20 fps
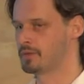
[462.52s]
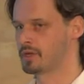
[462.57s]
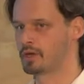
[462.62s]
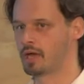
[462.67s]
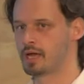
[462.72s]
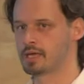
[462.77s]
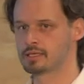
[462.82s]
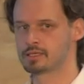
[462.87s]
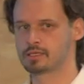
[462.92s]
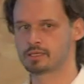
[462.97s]

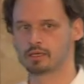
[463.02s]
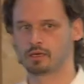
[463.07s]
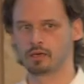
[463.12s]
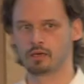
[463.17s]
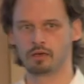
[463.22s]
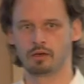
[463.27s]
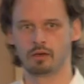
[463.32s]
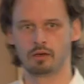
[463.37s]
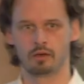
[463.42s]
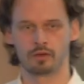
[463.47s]
As
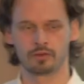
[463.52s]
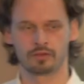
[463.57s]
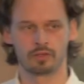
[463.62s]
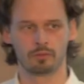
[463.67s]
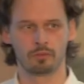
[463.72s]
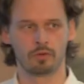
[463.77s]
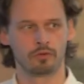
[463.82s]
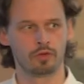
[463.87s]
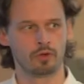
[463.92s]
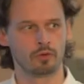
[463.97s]

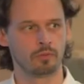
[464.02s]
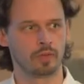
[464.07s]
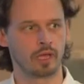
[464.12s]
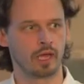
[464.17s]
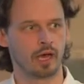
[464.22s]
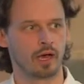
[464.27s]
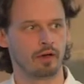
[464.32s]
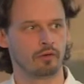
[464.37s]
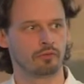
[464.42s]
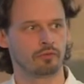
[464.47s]
some of you may
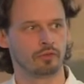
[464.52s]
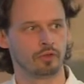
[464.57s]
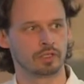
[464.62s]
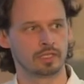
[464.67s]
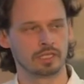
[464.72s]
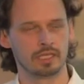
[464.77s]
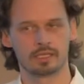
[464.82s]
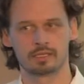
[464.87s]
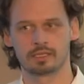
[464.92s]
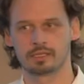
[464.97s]
have
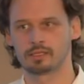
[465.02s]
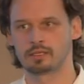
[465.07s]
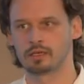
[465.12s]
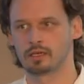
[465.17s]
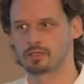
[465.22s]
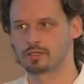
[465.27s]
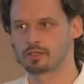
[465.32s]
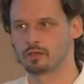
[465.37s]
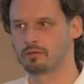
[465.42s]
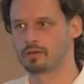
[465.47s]
noticed,
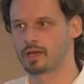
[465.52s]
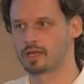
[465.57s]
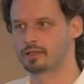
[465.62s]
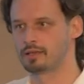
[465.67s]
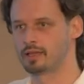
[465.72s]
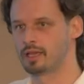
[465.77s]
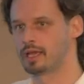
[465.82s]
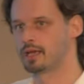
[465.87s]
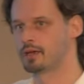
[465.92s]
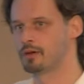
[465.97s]
Slovak
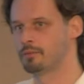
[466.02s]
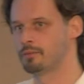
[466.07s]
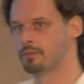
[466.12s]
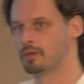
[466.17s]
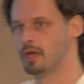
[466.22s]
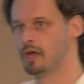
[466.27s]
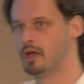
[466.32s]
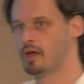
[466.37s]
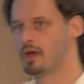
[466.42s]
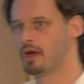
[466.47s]
Telecom
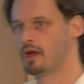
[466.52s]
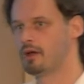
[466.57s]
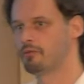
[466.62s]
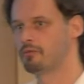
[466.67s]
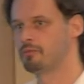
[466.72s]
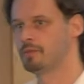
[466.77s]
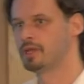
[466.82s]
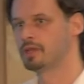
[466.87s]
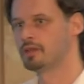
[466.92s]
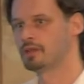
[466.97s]

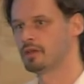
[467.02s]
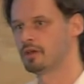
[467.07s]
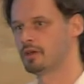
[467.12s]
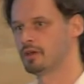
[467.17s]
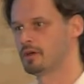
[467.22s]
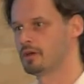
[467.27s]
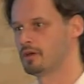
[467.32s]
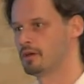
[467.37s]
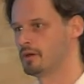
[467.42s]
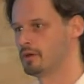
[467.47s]
have been
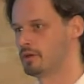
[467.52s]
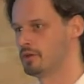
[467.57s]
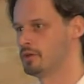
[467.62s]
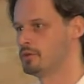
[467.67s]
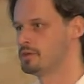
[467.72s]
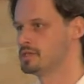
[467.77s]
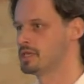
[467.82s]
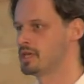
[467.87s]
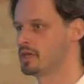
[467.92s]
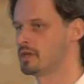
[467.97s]

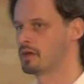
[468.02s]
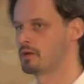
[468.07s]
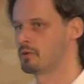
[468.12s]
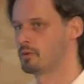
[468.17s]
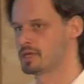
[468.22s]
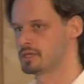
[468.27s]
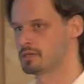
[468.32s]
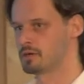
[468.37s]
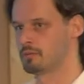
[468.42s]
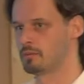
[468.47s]
using
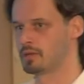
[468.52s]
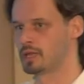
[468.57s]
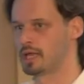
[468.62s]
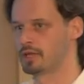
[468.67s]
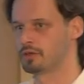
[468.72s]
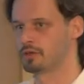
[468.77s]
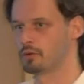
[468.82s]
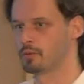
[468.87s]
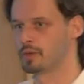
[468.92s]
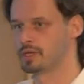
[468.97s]
RESTCOM
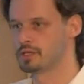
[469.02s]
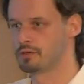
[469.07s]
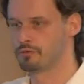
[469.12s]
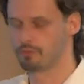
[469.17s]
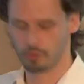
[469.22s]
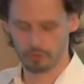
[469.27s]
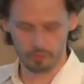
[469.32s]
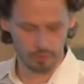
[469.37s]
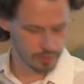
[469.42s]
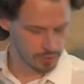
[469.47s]
Cloud already
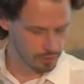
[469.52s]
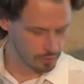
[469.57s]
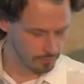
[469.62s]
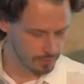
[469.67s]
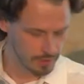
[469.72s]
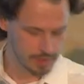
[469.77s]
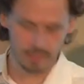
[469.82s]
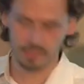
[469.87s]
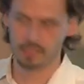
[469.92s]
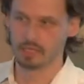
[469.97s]
for their
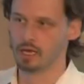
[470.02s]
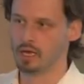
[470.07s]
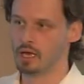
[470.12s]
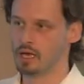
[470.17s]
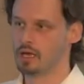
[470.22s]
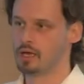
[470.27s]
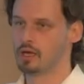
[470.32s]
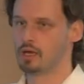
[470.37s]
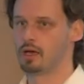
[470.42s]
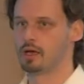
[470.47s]
service
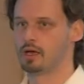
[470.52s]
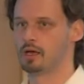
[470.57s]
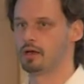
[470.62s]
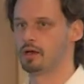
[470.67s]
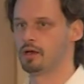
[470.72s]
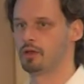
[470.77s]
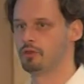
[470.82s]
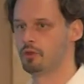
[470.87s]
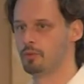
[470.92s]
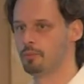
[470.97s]

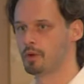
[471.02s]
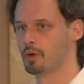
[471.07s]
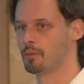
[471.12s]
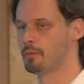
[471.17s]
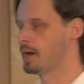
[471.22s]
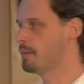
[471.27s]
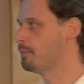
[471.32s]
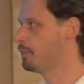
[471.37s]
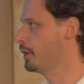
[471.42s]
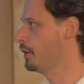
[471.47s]
number
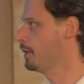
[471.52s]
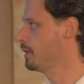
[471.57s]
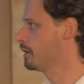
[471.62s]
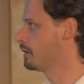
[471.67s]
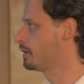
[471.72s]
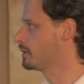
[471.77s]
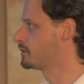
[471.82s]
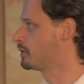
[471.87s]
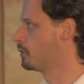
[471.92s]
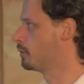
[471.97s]
mapper.
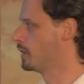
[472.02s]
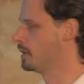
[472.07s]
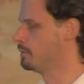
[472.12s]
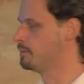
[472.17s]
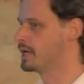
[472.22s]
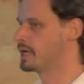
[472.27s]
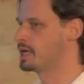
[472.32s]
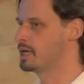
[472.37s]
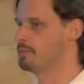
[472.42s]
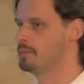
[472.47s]
So we'll
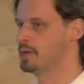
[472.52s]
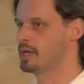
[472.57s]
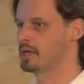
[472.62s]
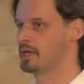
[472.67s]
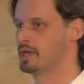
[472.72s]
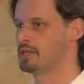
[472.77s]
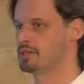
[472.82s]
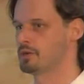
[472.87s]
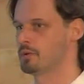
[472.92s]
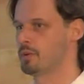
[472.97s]
be keeping
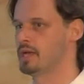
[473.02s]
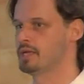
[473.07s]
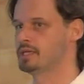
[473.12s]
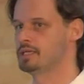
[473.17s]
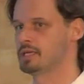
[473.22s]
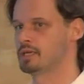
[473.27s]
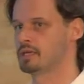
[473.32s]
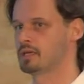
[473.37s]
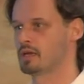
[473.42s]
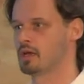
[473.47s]

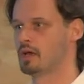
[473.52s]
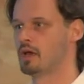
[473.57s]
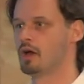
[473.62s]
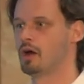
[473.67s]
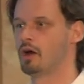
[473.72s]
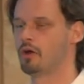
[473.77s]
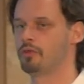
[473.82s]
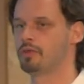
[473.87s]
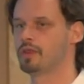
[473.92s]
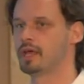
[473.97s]
iterating
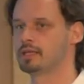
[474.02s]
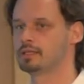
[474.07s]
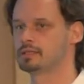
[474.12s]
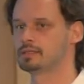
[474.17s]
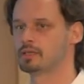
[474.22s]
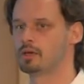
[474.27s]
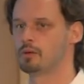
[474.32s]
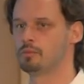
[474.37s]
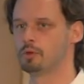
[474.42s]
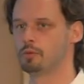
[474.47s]
on
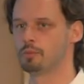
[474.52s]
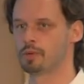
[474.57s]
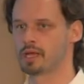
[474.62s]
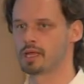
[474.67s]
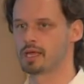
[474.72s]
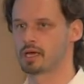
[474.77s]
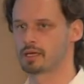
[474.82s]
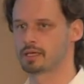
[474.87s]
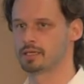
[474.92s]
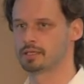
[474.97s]
that
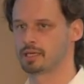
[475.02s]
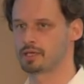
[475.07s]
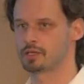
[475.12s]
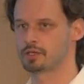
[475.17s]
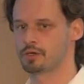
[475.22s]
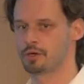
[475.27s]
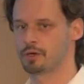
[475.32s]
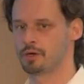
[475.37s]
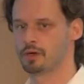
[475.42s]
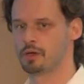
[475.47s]
blueprint
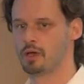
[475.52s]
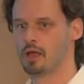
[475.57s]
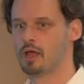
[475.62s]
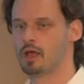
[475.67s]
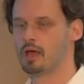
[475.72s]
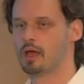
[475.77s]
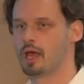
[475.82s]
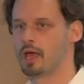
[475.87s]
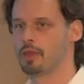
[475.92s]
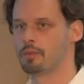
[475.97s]
architecture
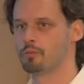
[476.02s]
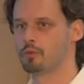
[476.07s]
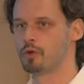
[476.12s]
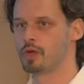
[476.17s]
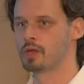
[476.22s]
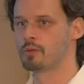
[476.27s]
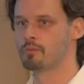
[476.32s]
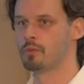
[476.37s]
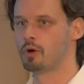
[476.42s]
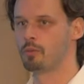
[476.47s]
and
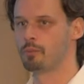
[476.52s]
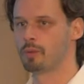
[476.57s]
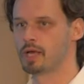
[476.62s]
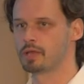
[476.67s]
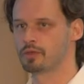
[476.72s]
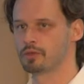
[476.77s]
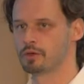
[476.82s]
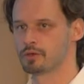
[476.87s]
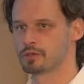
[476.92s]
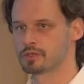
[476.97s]
bring more
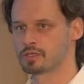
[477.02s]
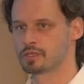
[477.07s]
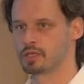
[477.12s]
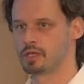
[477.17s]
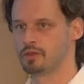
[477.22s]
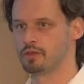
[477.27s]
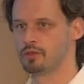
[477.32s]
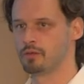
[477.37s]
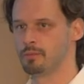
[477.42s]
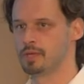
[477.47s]
partners
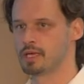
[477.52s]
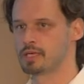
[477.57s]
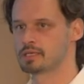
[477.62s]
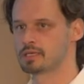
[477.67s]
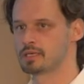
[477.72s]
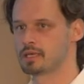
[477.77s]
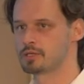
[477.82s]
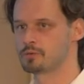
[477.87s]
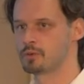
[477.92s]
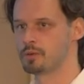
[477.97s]
in the
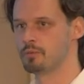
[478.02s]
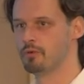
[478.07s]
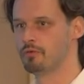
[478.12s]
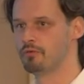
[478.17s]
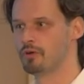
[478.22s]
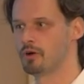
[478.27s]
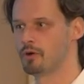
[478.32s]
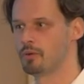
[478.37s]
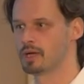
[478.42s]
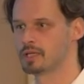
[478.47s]
mix as we move
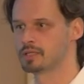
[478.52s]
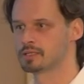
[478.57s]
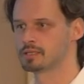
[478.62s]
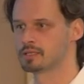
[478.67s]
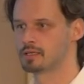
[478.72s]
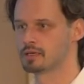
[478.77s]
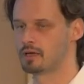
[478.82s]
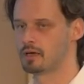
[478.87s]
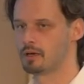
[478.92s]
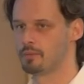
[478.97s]
forward
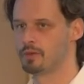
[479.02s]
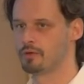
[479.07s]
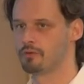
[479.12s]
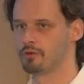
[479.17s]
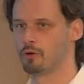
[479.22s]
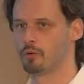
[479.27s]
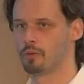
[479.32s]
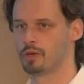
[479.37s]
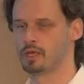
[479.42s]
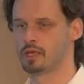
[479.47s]

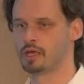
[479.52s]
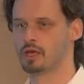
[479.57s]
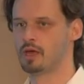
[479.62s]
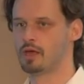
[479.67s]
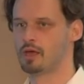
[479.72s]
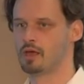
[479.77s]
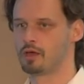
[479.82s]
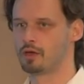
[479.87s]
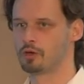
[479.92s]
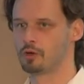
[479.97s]
before we
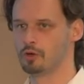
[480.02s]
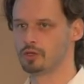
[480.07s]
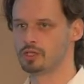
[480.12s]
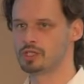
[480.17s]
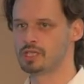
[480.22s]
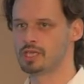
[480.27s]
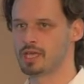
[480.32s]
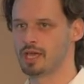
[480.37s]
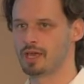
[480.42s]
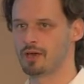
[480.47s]
go
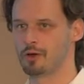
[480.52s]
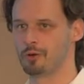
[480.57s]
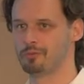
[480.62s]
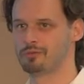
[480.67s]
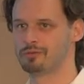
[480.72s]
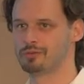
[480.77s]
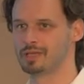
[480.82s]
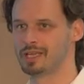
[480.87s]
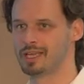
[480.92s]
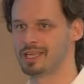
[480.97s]
GA,
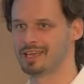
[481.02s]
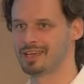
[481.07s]
hopefully,